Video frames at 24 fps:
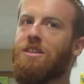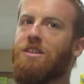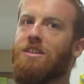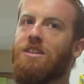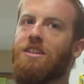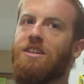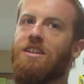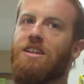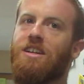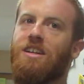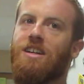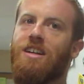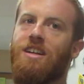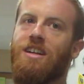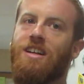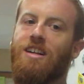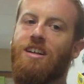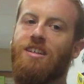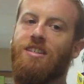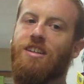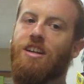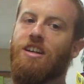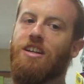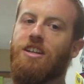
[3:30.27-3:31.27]
or
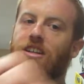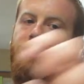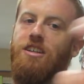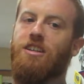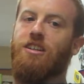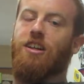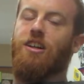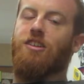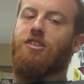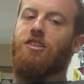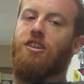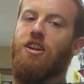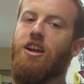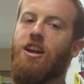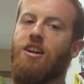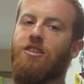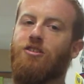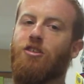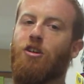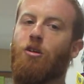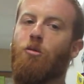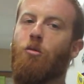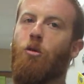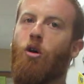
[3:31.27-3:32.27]
like, let's enhance
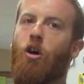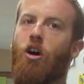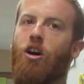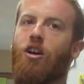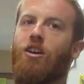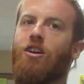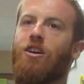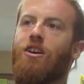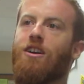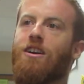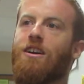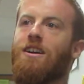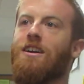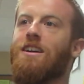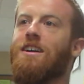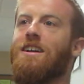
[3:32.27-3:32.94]
our water,